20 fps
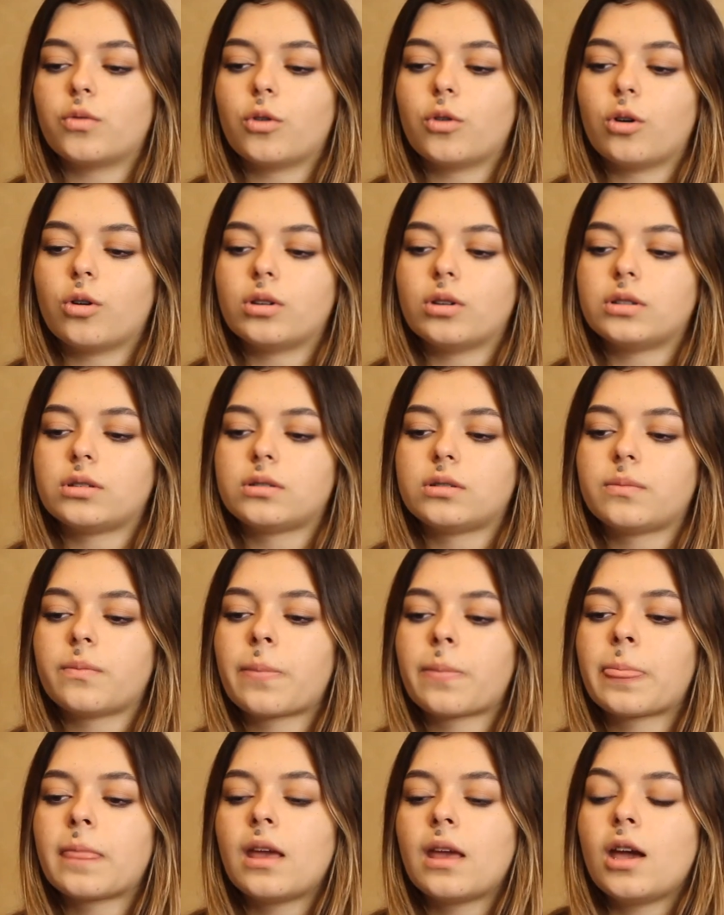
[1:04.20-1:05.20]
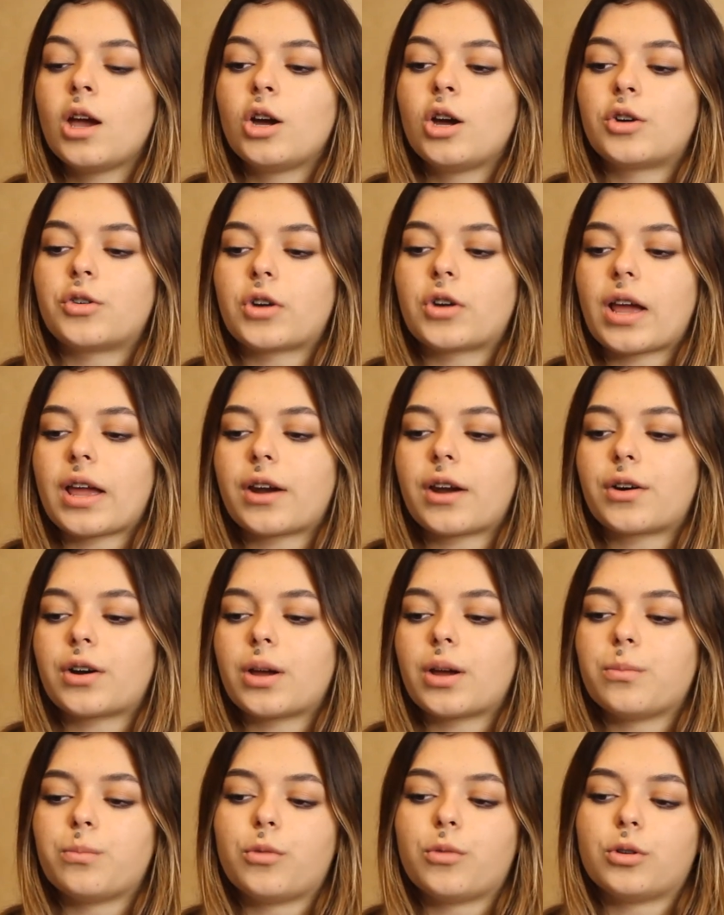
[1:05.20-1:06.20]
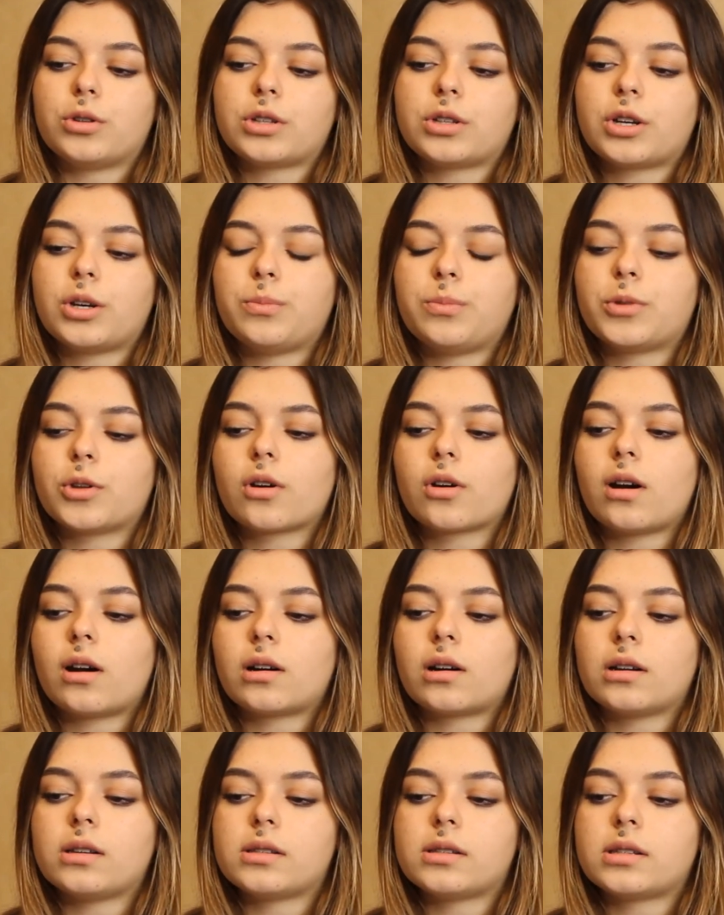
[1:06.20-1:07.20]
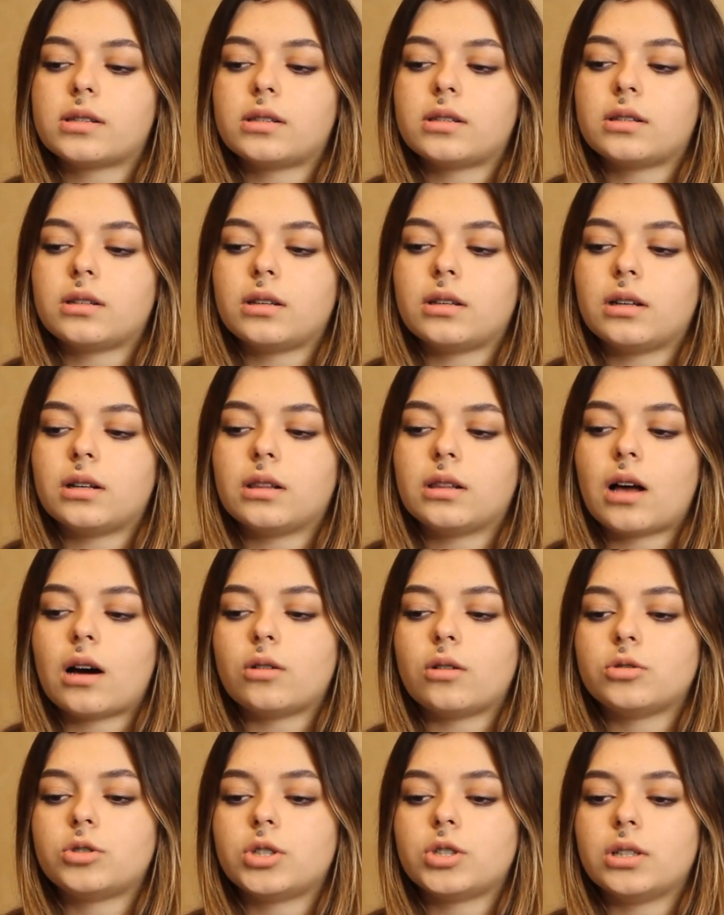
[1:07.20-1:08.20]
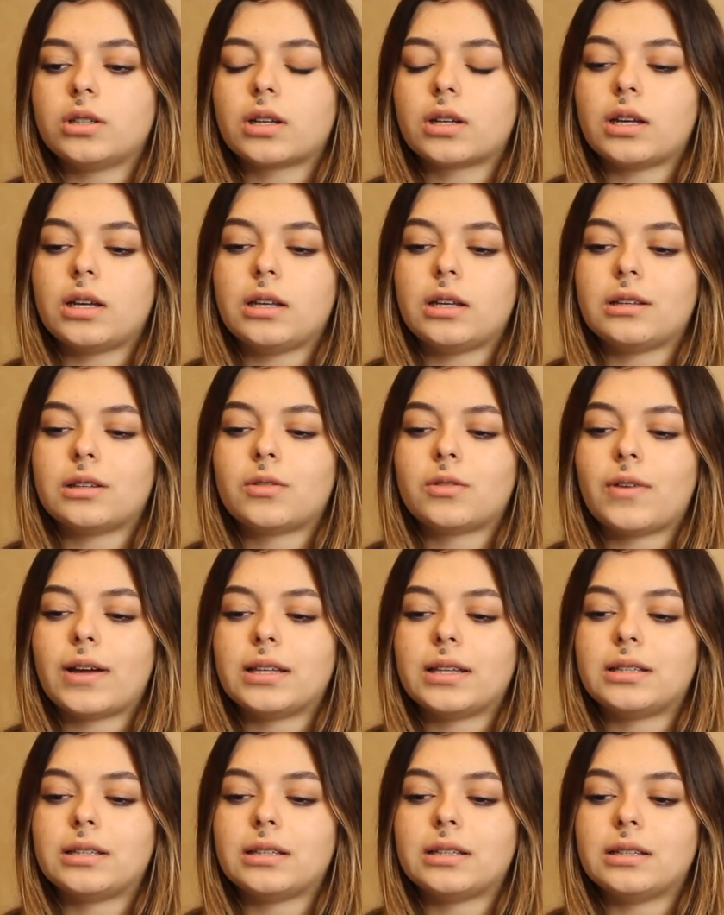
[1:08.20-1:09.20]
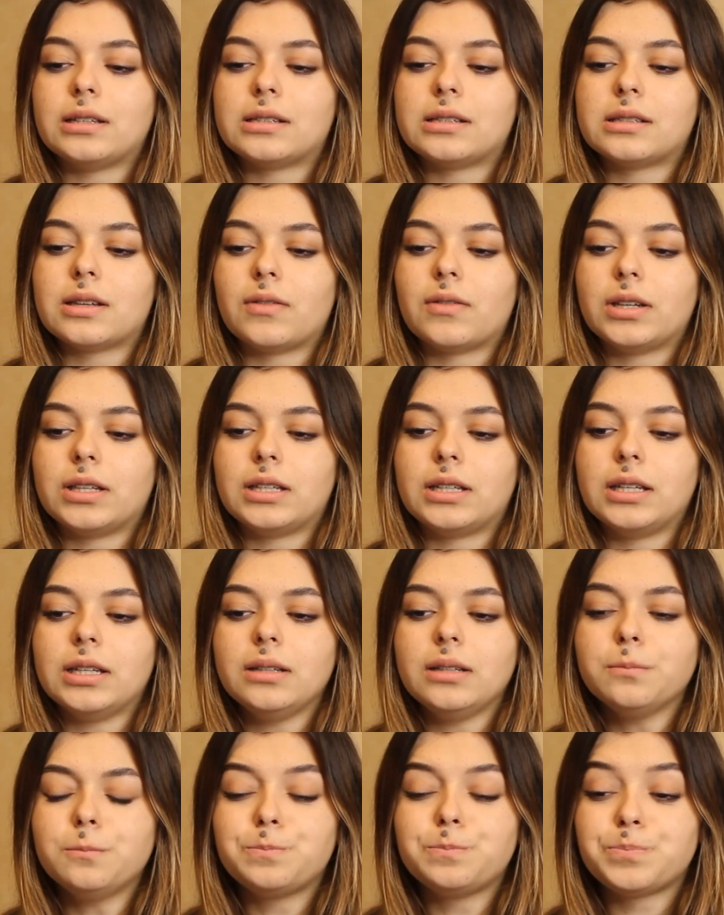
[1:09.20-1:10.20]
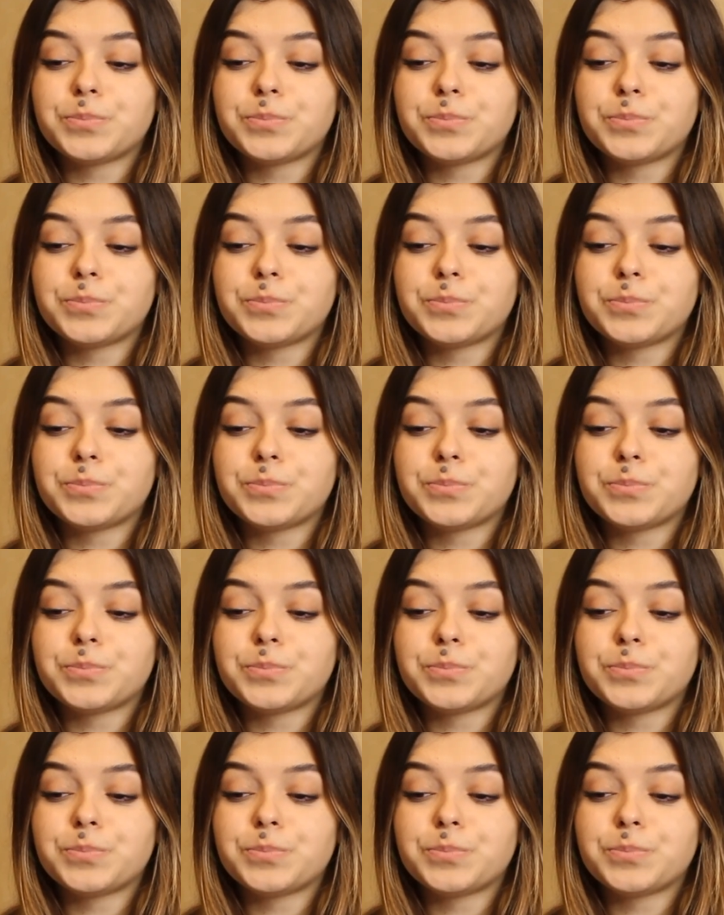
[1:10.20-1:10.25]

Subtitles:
was rare among cryptocurrency launching in 2017